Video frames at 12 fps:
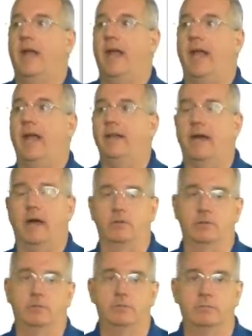hand
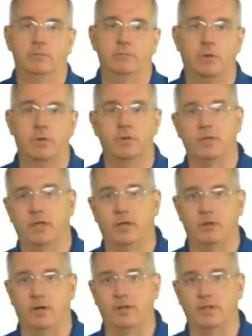out. Those are ten
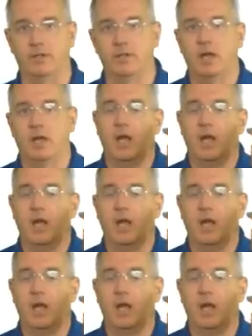addresses.